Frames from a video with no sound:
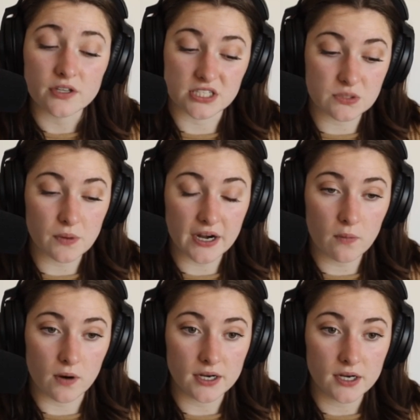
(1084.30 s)
is what I
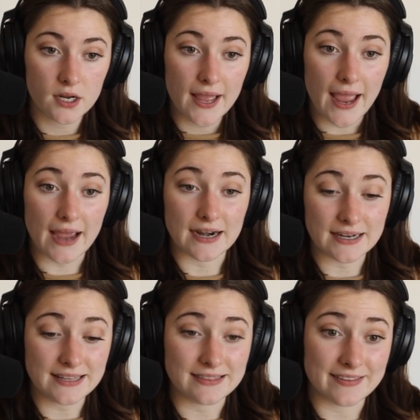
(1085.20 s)
want. And I
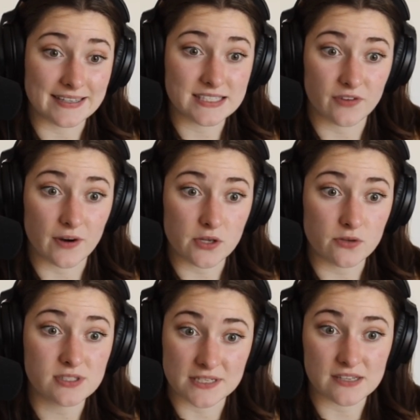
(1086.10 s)
need this from you
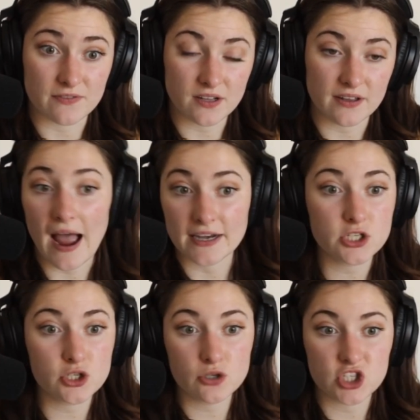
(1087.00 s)
specifically. I need
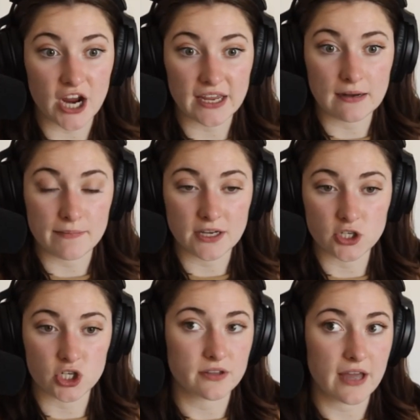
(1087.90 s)
you to check in and make
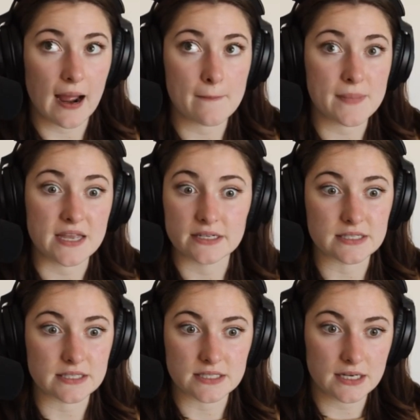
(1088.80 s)
sure that I'm being
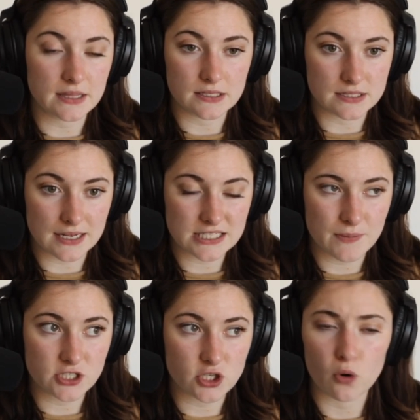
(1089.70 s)
consistent in this
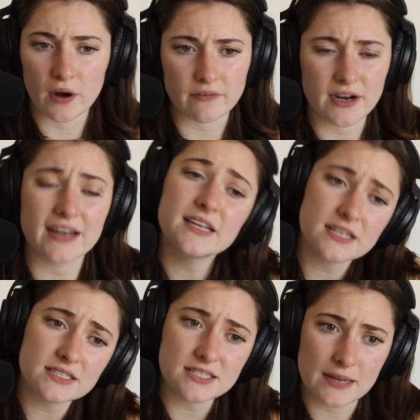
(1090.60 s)
aspect or whatever. And he
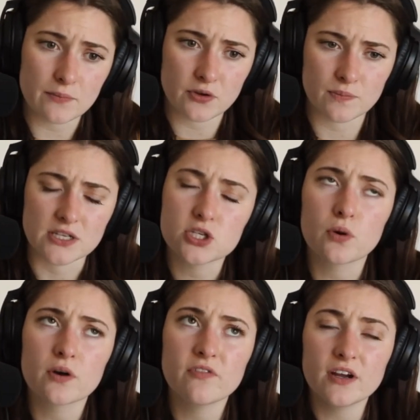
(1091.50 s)
does the same with me. So
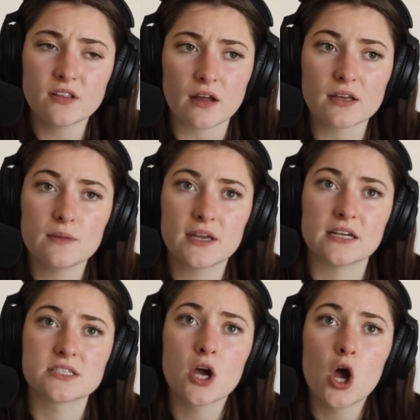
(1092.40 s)
we're very lucky
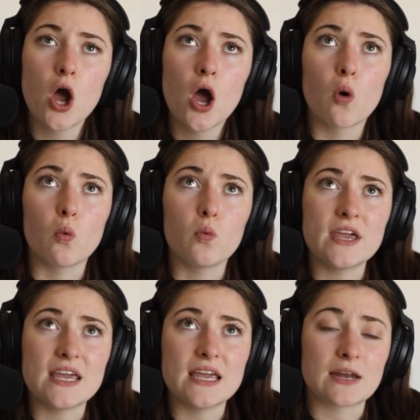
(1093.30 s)
because
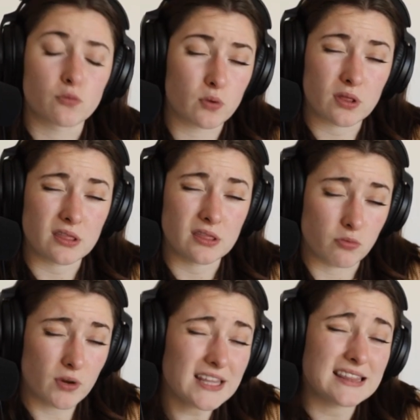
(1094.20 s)
we can
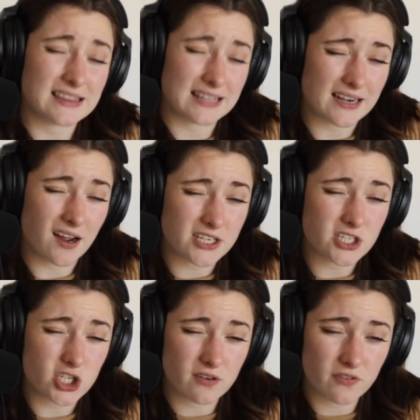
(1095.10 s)
really lean on each
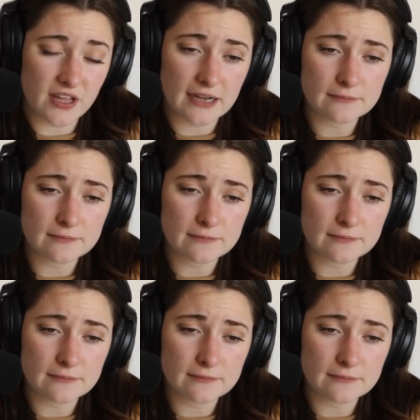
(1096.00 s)
other for that.